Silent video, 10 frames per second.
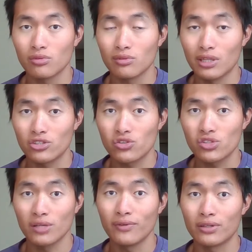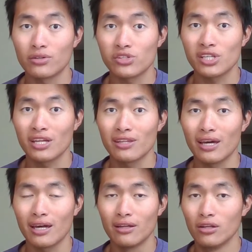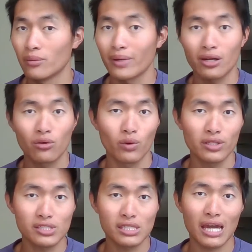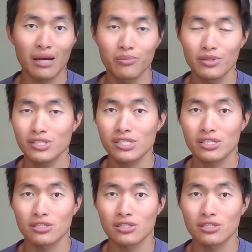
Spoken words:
let yourself understand that no matter what happens,